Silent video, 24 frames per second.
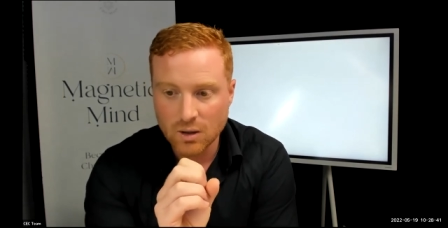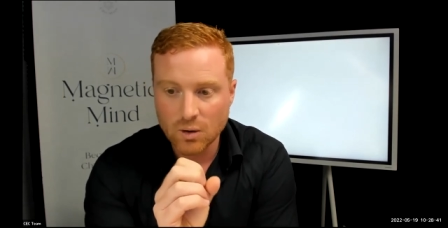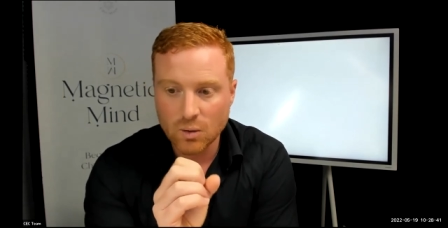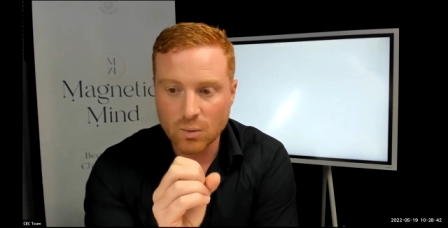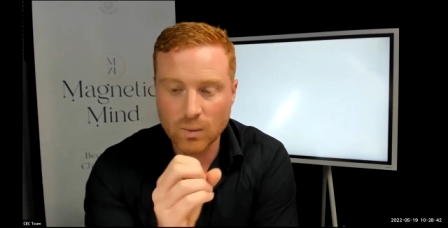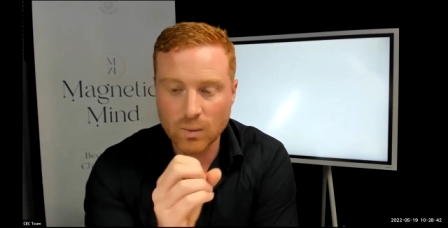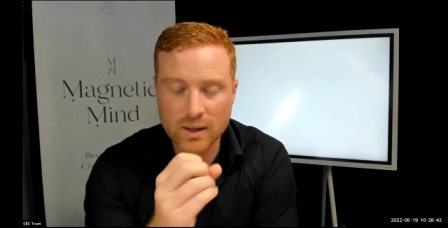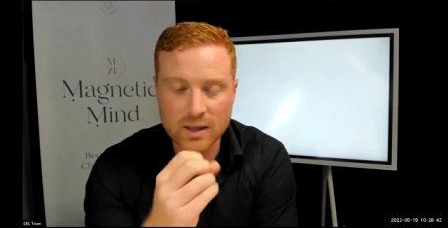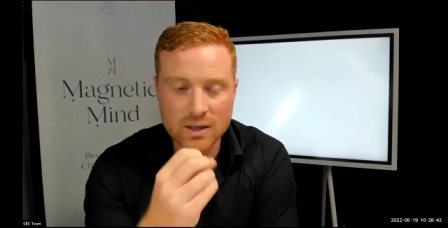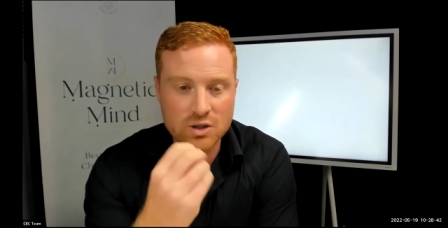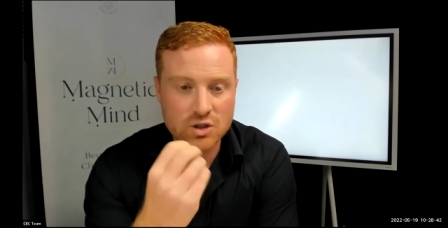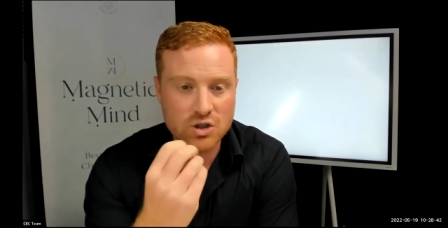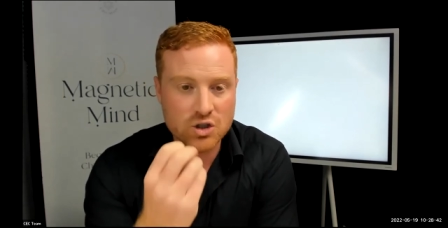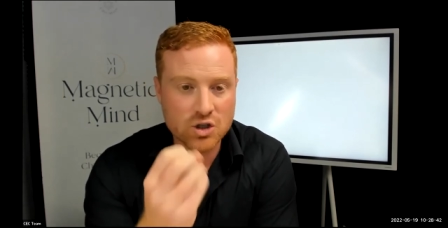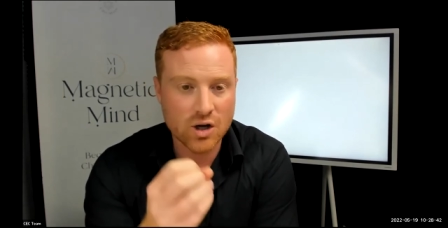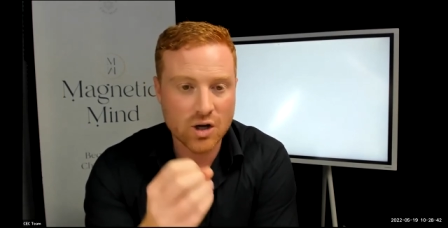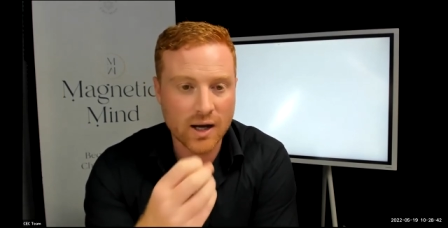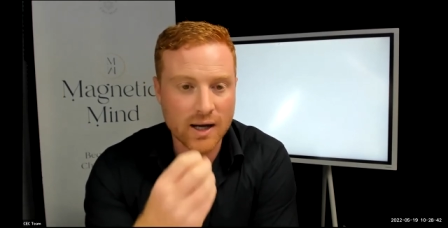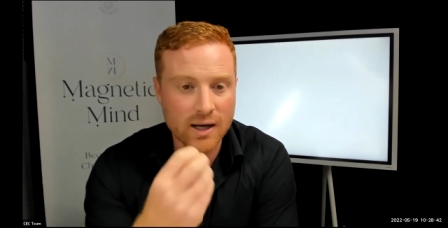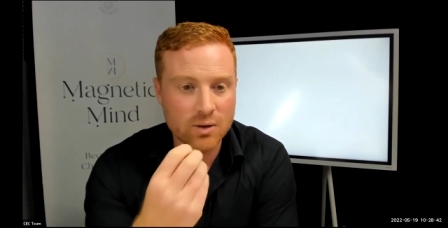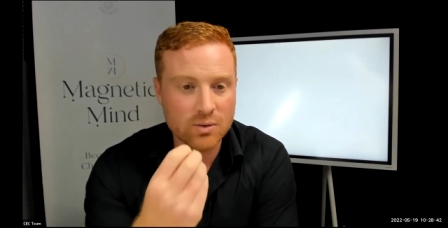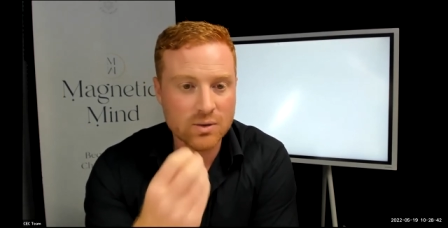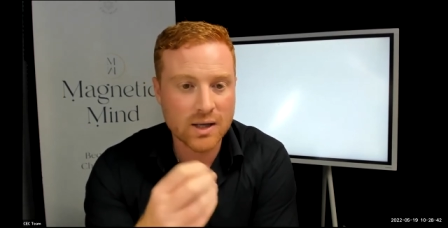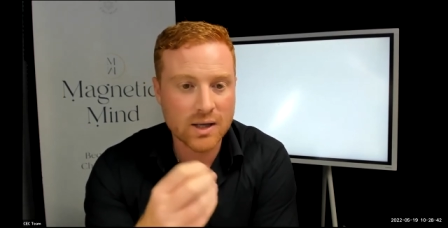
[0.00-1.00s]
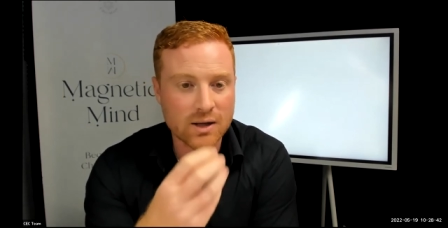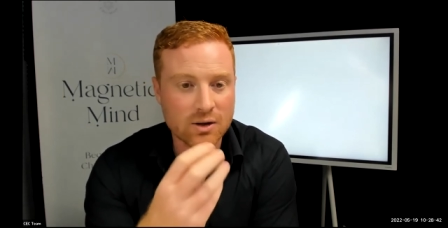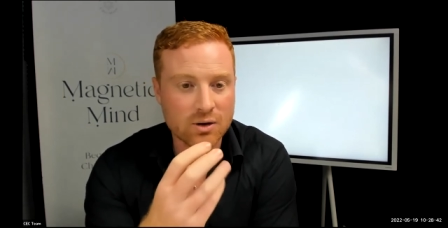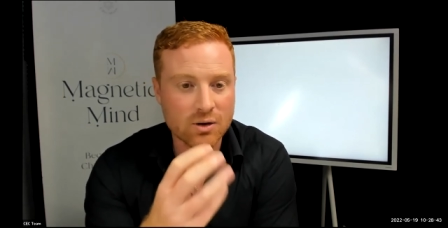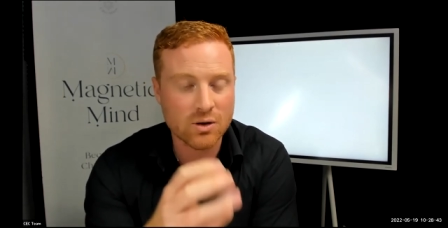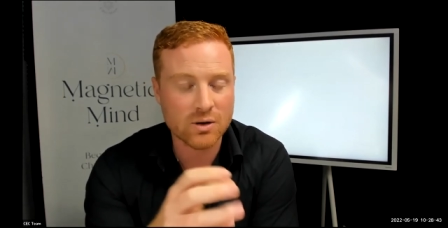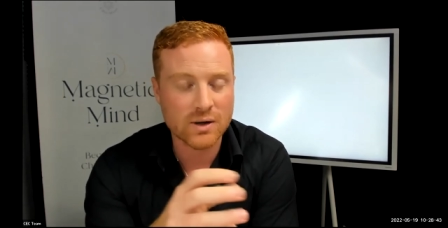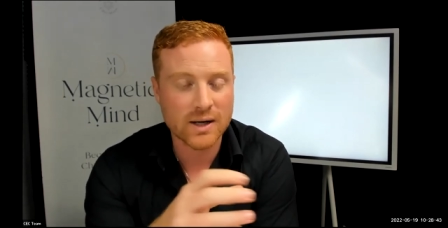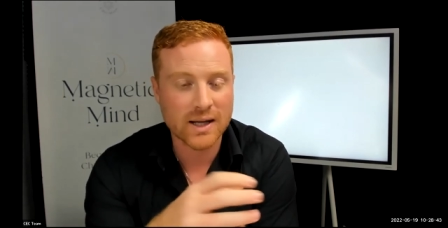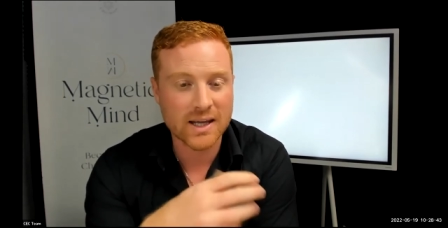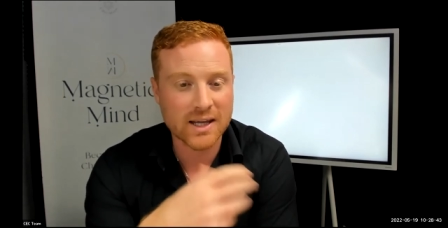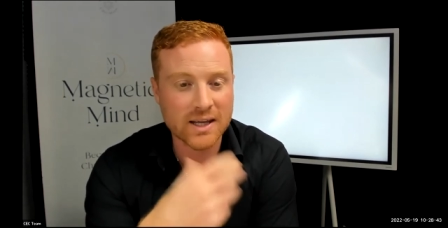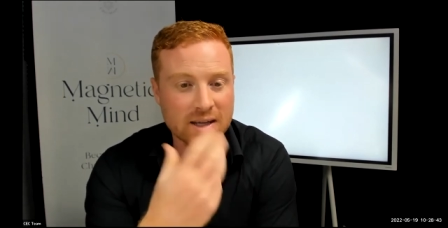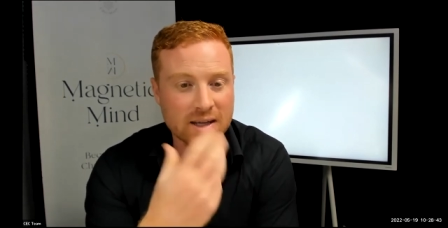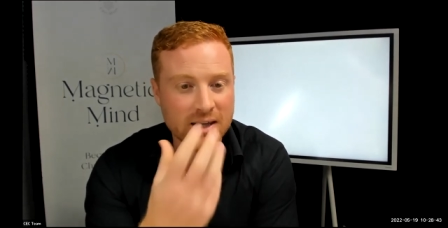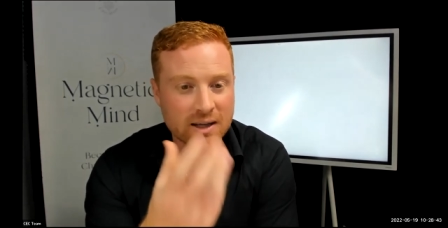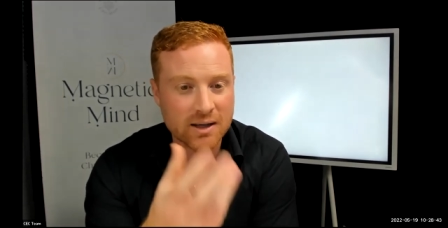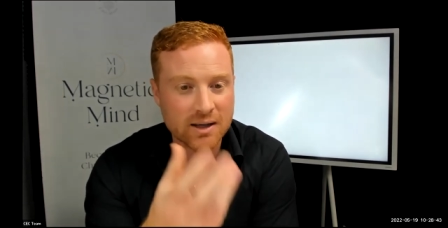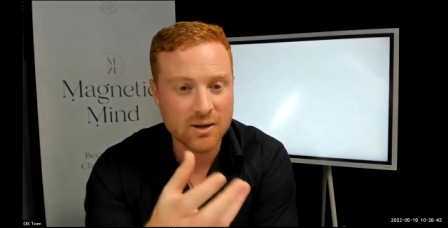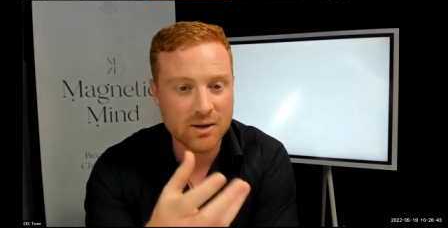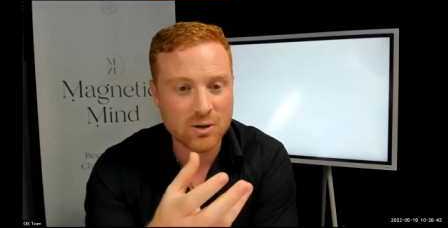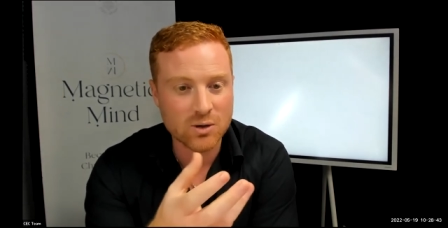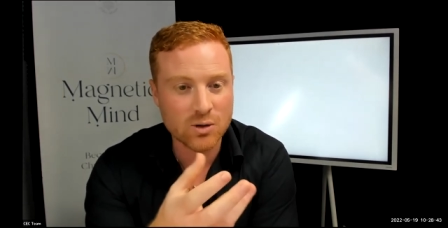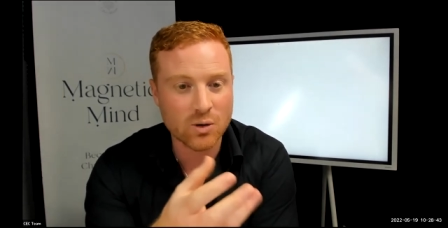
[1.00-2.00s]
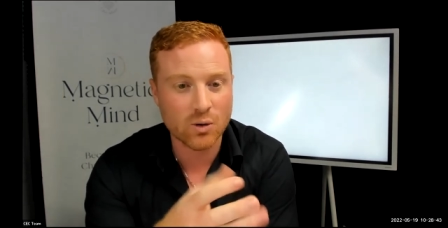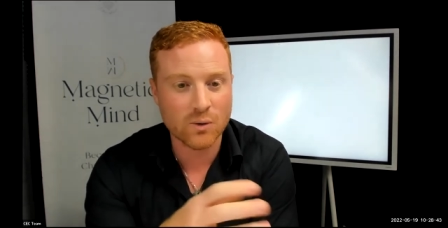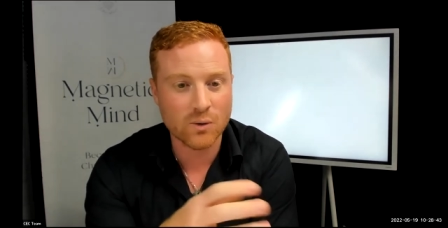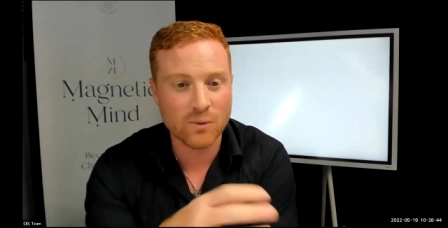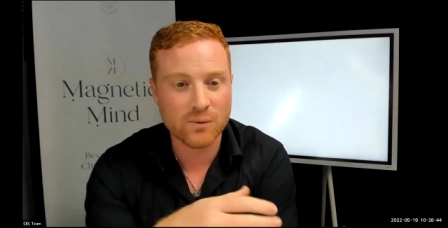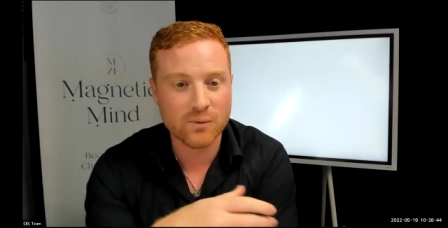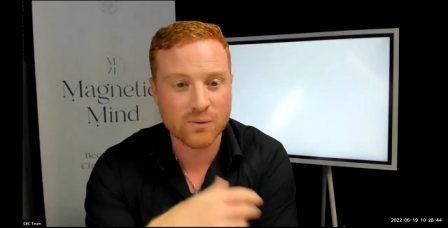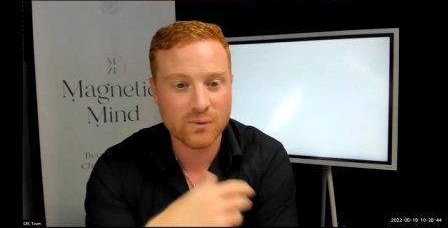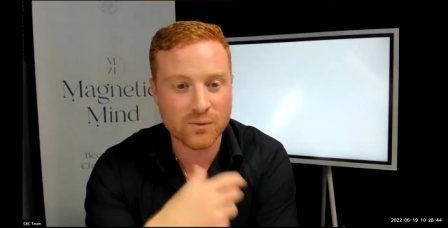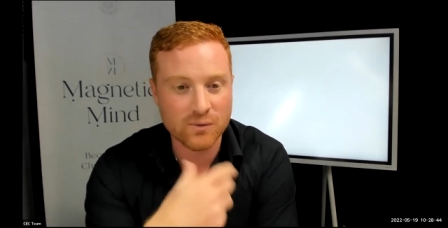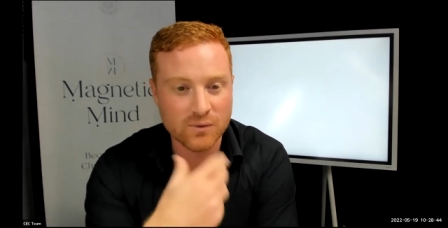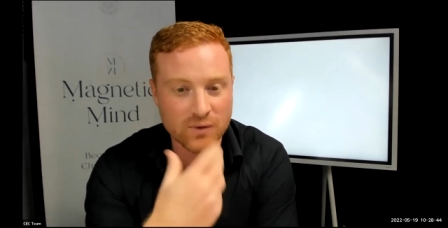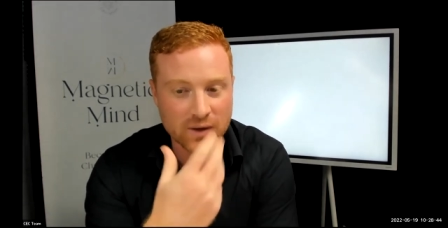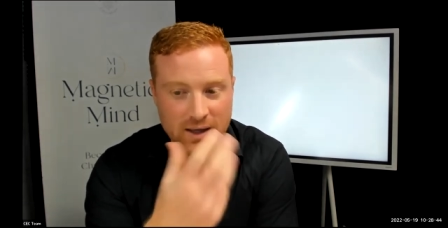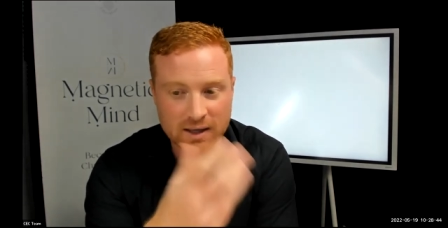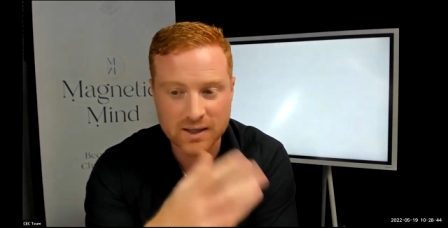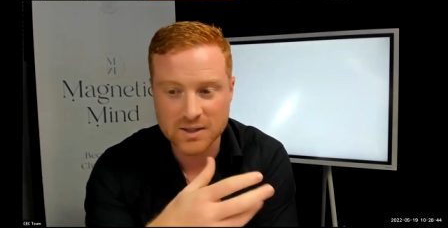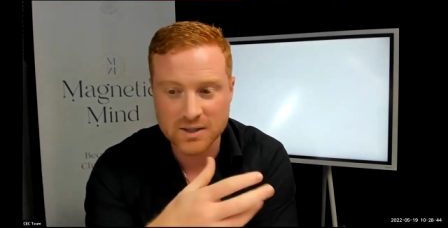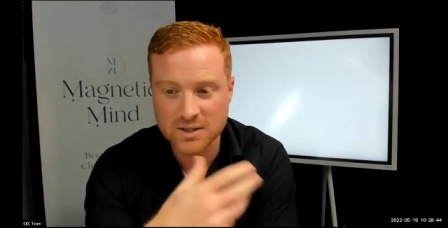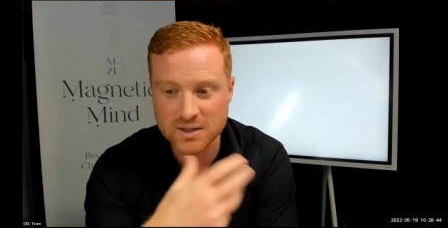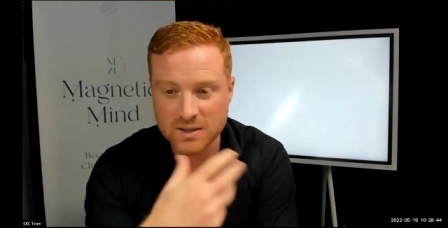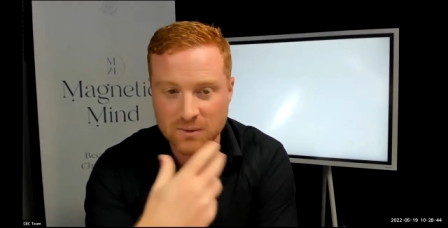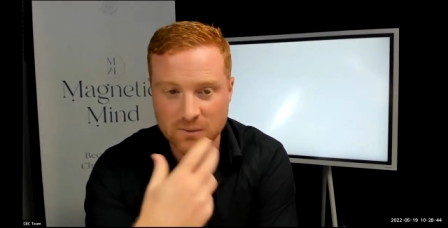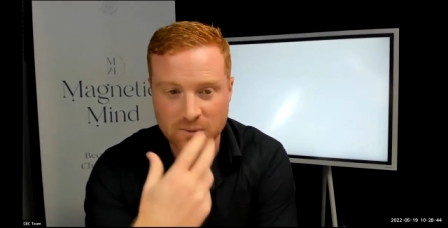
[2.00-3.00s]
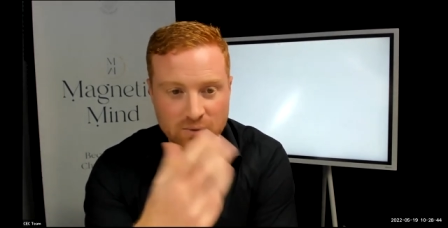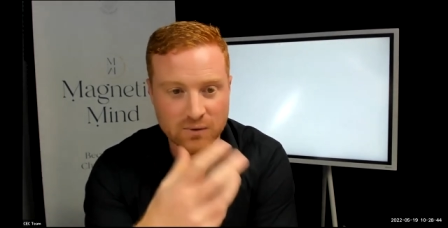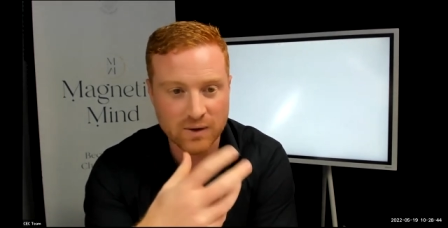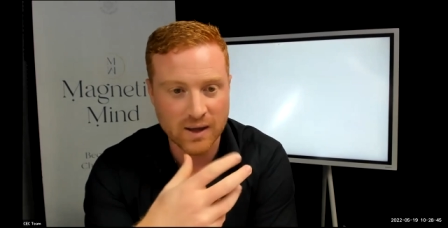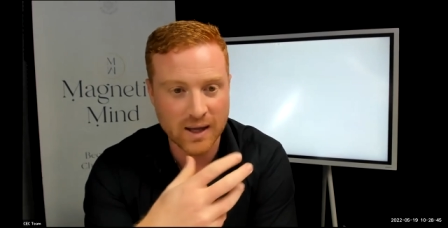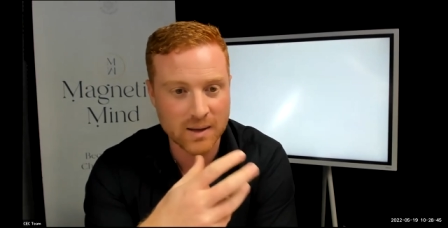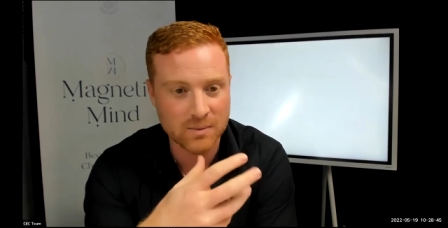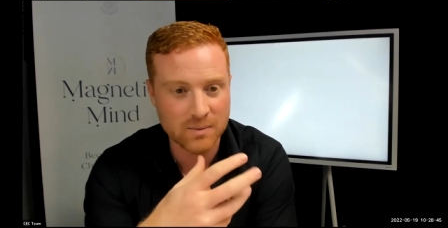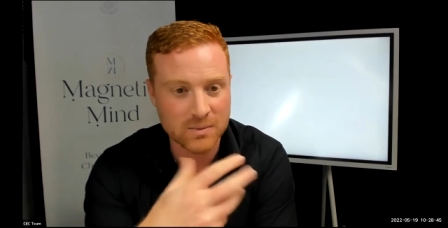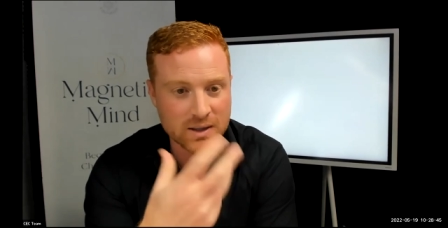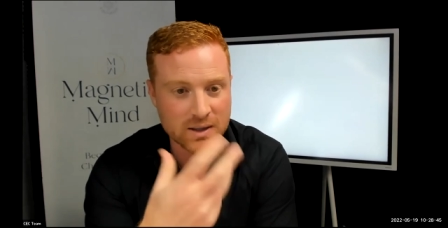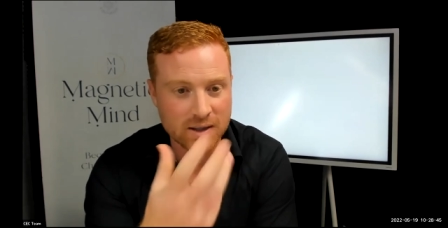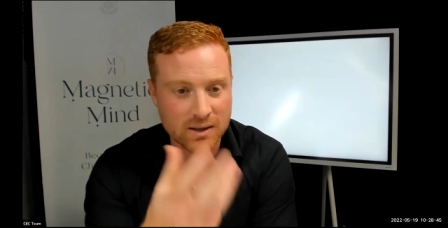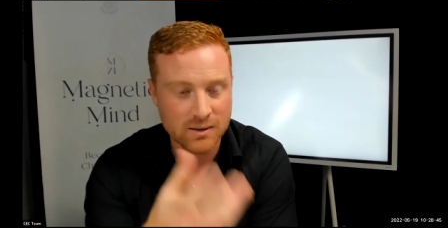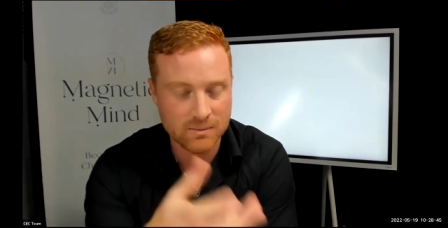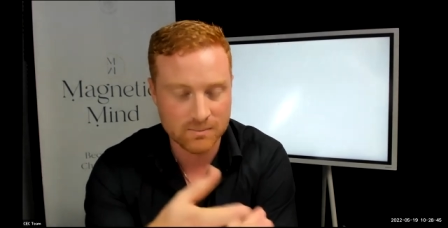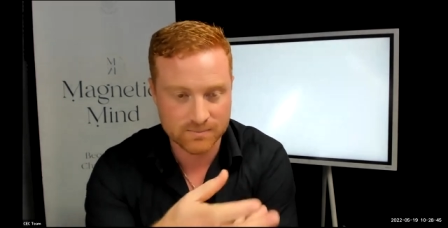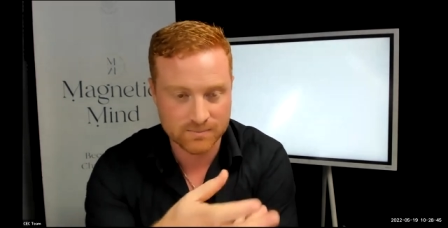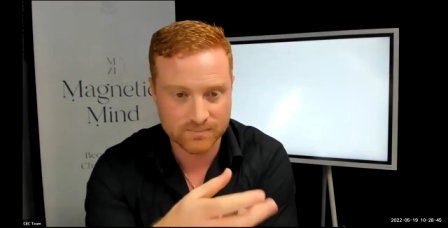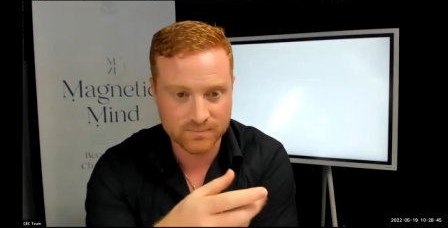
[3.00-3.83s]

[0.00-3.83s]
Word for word: When a child cannot heal or fix the family,